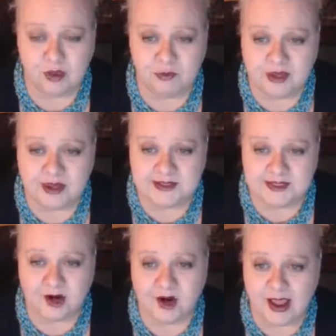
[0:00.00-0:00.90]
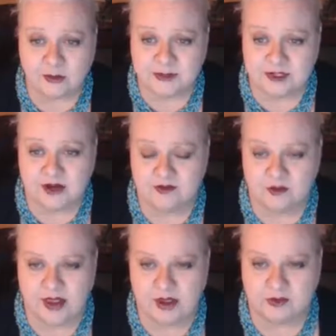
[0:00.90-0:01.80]
because they are outside of
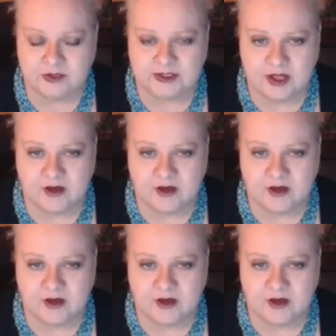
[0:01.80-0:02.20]
the boundaries